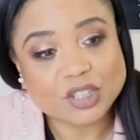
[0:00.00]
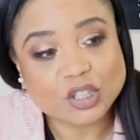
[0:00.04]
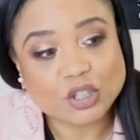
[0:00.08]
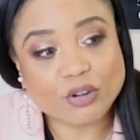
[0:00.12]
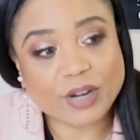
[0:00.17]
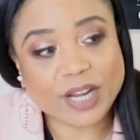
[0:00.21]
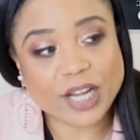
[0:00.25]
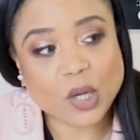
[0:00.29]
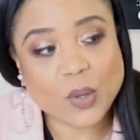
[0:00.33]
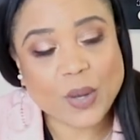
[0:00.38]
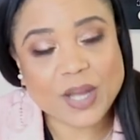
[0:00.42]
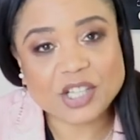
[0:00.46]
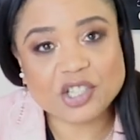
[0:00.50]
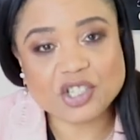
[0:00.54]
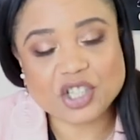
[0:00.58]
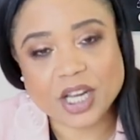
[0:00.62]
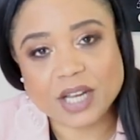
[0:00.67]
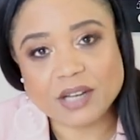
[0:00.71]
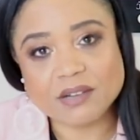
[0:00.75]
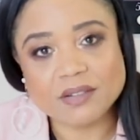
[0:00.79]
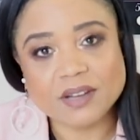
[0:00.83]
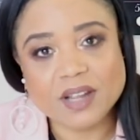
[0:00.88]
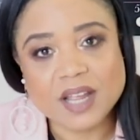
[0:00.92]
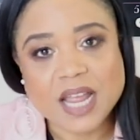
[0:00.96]
Great
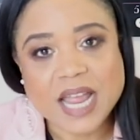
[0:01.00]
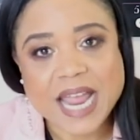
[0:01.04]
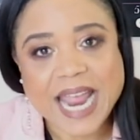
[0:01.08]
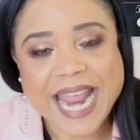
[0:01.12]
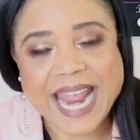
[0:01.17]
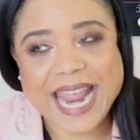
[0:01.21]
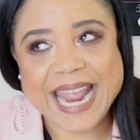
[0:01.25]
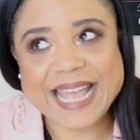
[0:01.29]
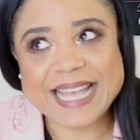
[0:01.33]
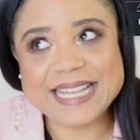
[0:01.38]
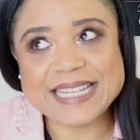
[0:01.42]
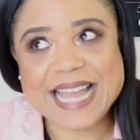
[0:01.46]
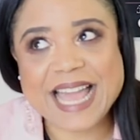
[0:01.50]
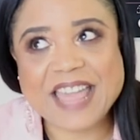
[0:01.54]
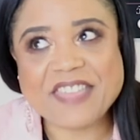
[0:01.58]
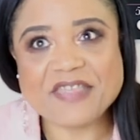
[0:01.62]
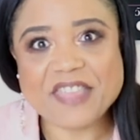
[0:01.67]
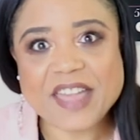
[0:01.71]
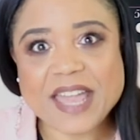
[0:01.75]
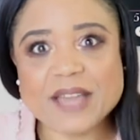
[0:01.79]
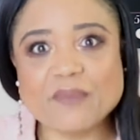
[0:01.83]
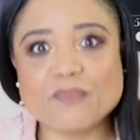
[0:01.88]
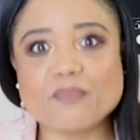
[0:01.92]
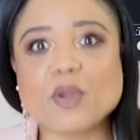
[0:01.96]
question. And I
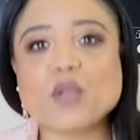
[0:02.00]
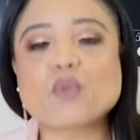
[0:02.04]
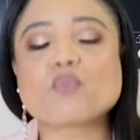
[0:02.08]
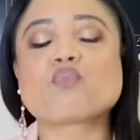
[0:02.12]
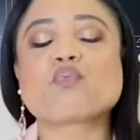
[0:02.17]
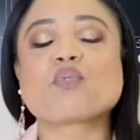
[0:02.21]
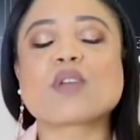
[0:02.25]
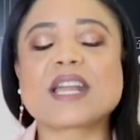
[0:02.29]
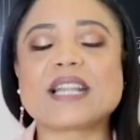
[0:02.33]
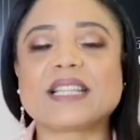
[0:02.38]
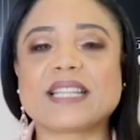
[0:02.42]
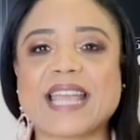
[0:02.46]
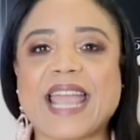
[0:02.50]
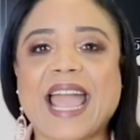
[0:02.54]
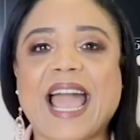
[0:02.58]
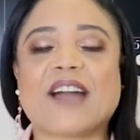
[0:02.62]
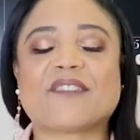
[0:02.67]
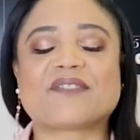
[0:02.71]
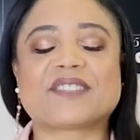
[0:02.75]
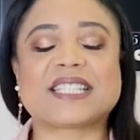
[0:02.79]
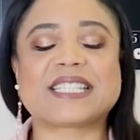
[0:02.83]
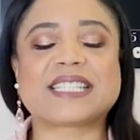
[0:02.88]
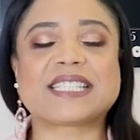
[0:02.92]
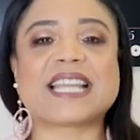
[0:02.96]
think we really
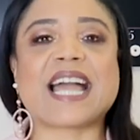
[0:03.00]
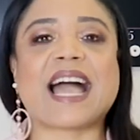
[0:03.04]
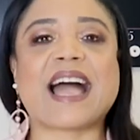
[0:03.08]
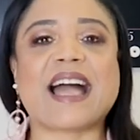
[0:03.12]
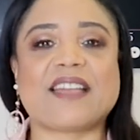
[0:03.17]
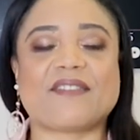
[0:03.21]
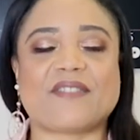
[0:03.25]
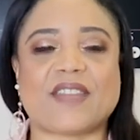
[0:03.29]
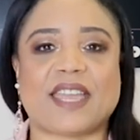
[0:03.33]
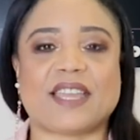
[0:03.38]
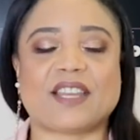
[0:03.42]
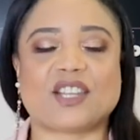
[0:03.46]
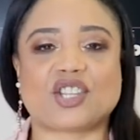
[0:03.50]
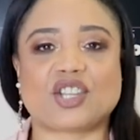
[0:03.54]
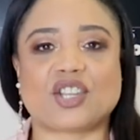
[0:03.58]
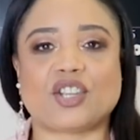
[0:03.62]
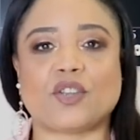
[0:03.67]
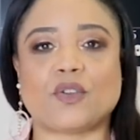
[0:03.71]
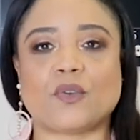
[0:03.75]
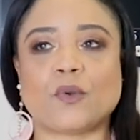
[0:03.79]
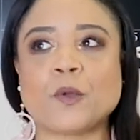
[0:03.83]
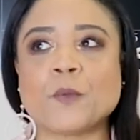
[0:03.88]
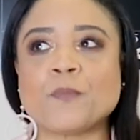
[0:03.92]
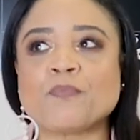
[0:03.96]
have to dive
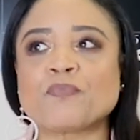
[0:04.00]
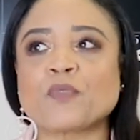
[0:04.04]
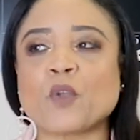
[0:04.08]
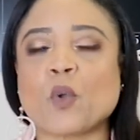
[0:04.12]
into